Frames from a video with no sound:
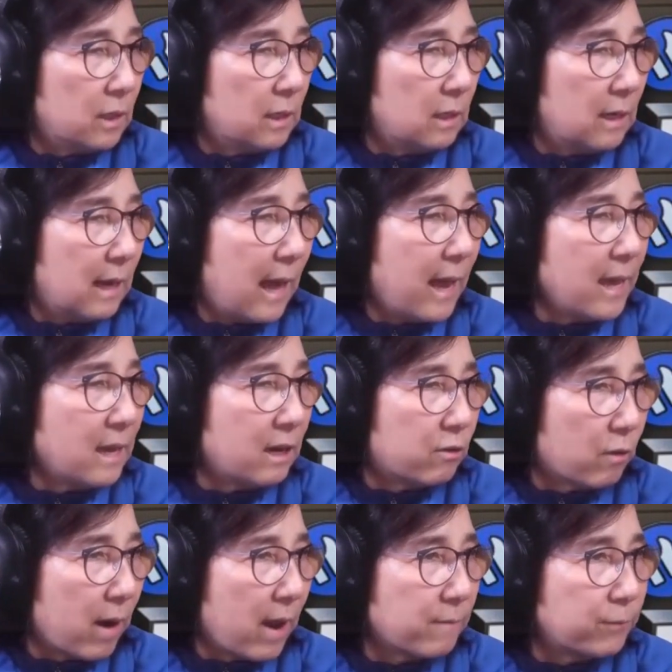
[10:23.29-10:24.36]
line
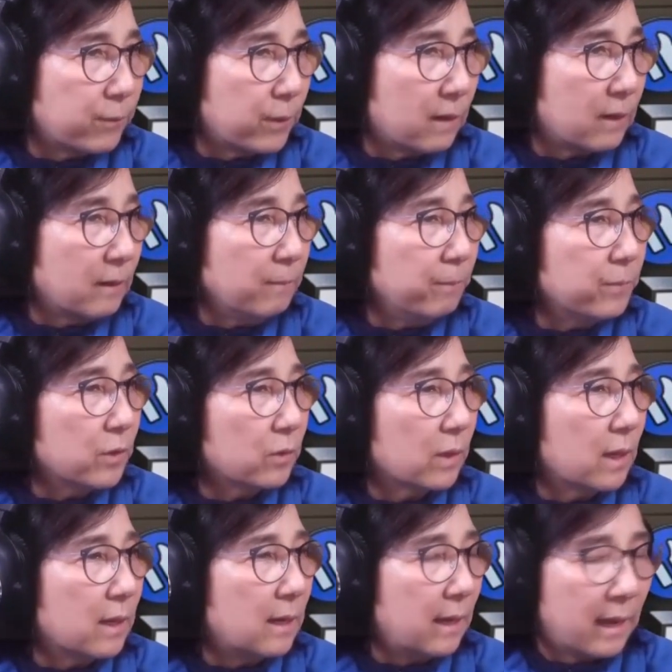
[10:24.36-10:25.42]
graph here.
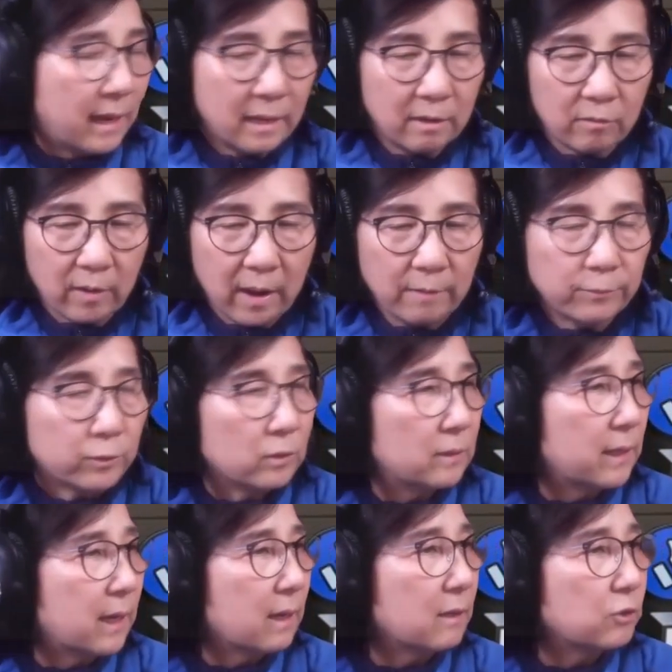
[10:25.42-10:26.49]
Okay, line graph. So
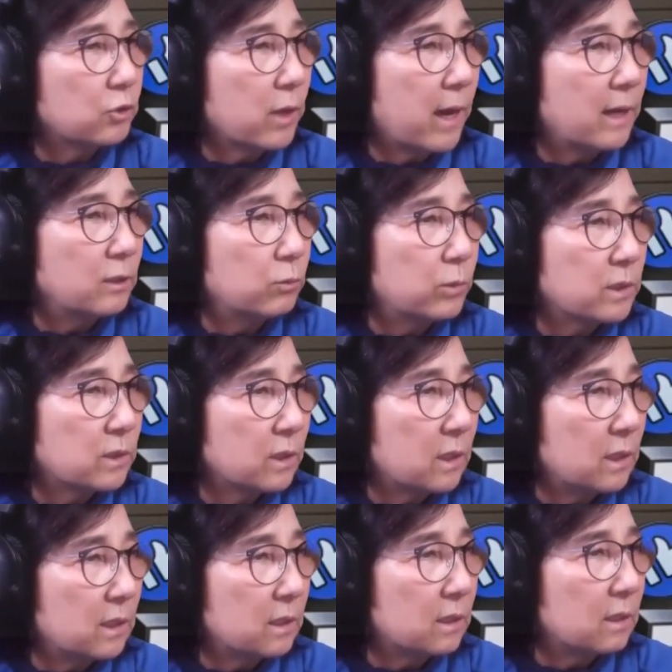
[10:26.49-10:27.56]
like a child was
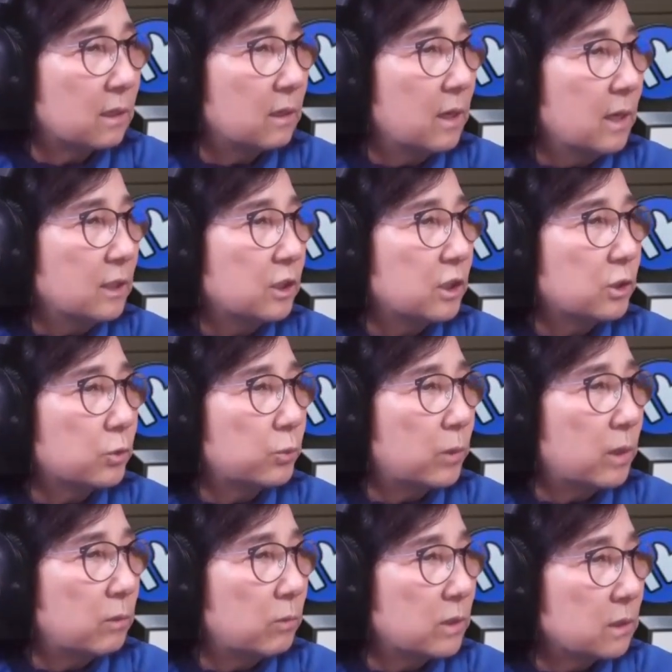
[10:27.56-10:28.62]
here, this
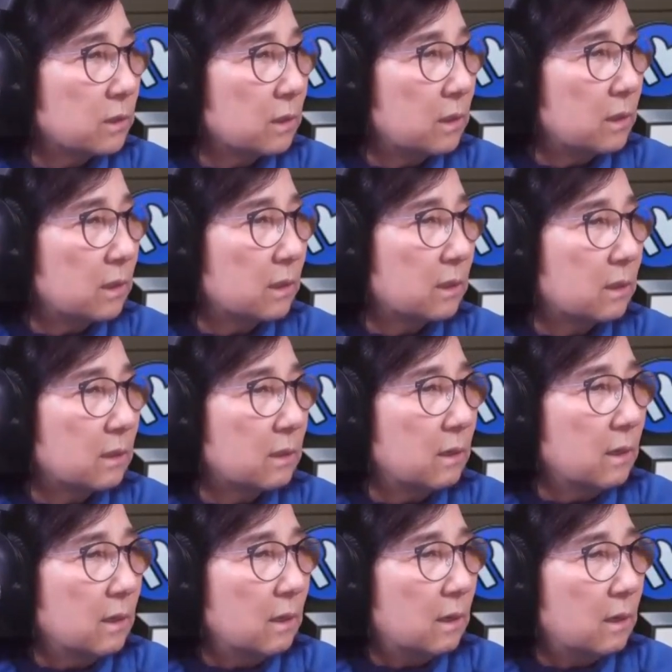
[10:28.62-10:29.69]
one was here,
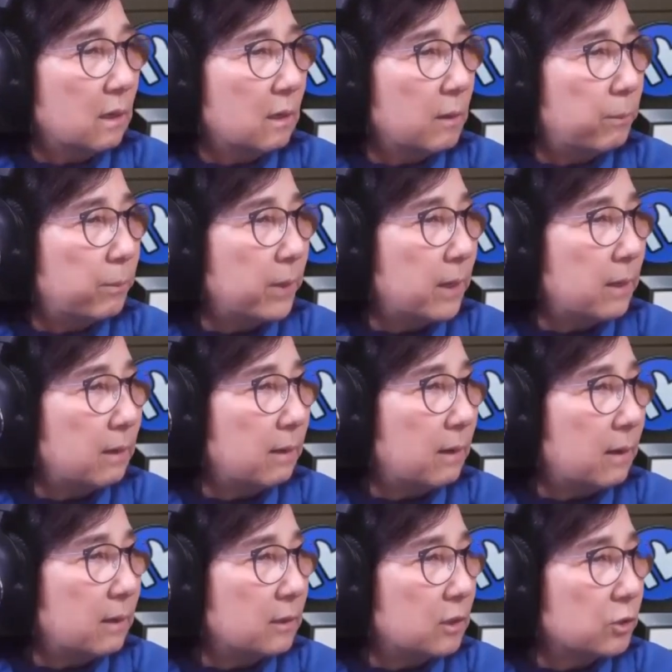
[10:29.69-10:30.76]
but
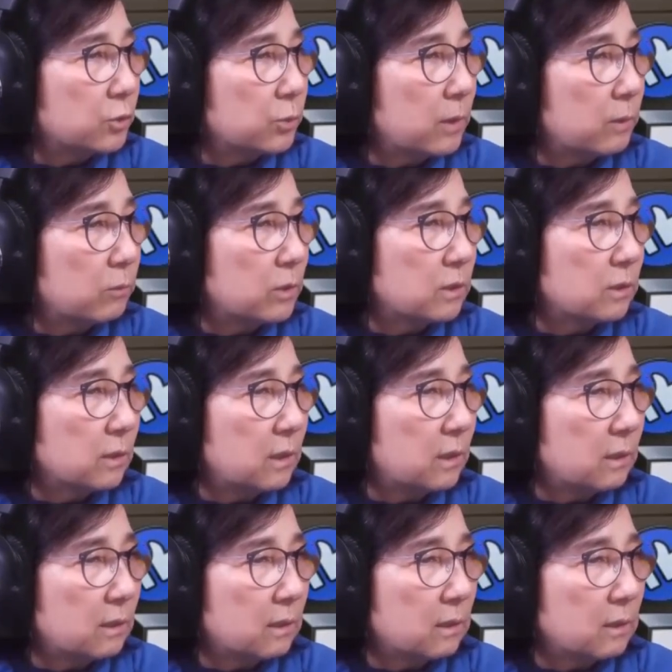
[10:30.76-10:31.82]
this one was
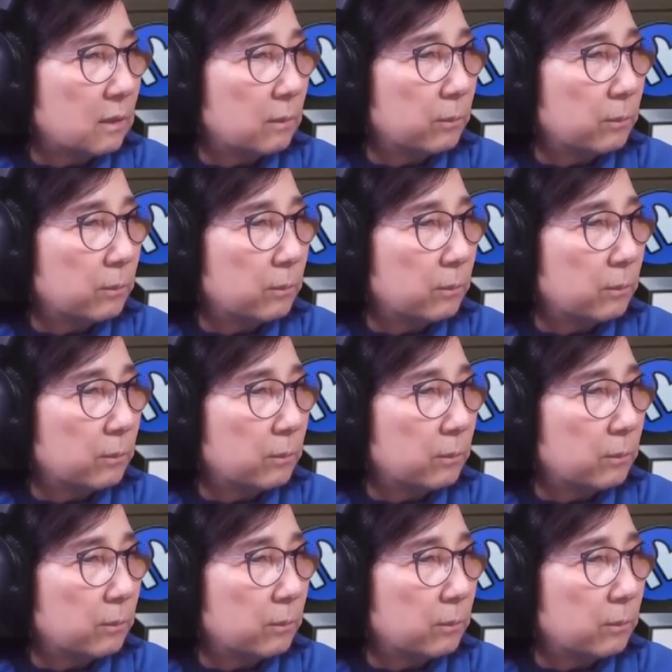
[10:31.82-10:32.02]
here.